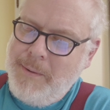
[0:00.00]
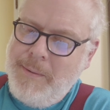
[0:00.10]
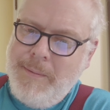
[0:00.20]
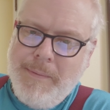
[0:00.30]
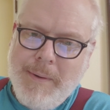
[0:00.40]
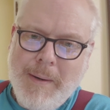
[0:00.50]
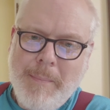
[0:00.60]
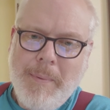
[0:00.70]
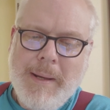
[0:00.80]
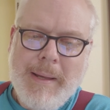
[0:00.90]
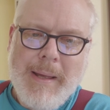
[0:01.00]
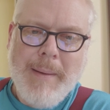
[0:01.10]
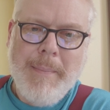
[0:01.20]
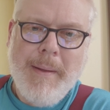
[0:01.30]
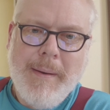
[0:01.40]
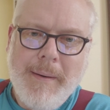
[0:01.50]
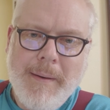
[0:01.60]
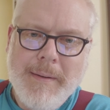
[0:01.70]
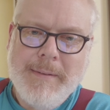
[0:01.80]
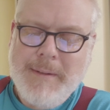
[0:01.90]
move. They're going to break camp and they're
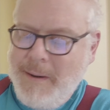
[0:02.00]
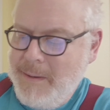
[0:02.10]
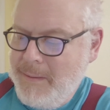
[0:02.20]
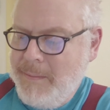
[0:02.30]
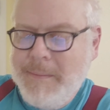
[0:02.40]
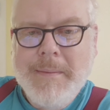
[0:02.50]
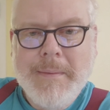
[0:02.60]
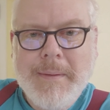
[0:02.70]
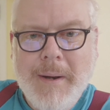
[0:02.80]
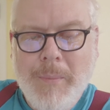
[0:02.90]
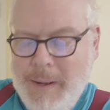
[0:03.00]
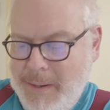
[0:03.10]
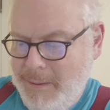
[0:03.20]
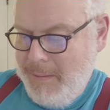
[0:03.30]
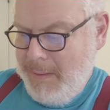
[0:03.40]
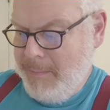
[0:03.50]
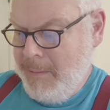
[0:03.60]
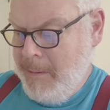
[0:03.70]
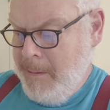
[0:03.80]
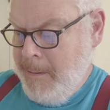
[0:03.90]
going to start their wanderings.